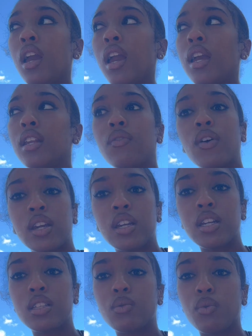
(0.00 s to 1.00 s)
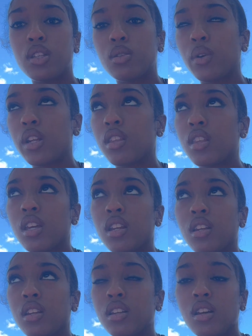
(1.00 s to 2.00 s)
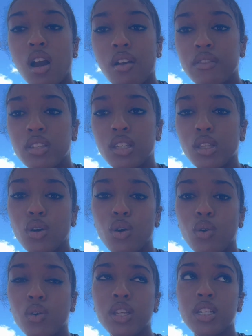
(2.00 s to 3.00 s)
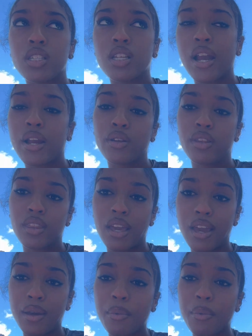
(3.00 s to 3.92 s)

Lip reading: And if I can get to 120, then obviously the goal is higher than that.